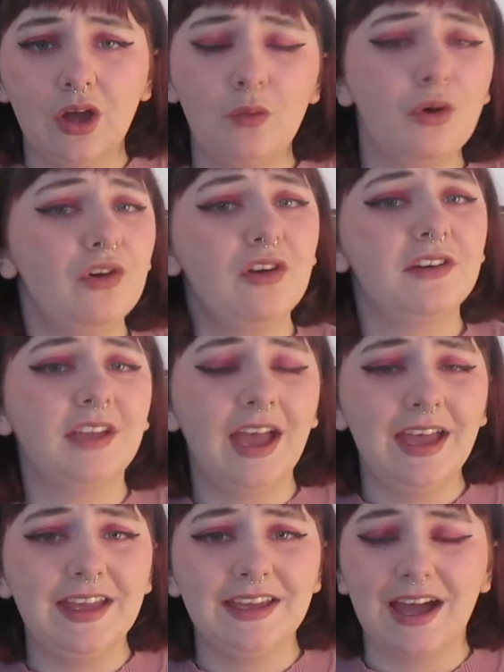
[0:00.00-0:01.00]
were
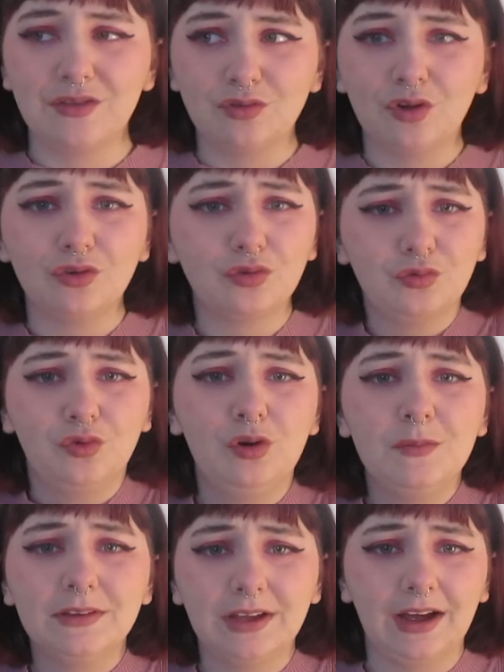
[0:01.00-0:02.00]
okay and not
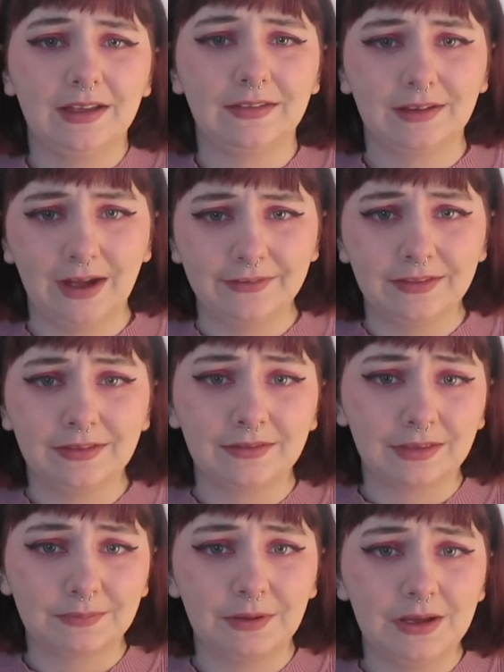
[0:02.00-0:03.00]
traumatized after this
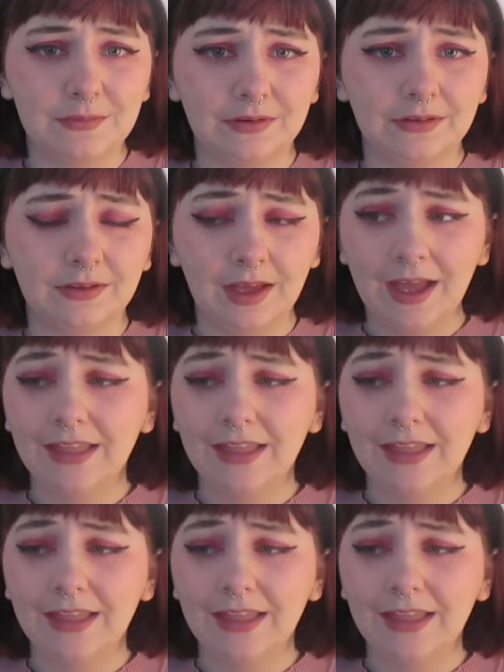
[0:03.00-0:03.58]
experiment?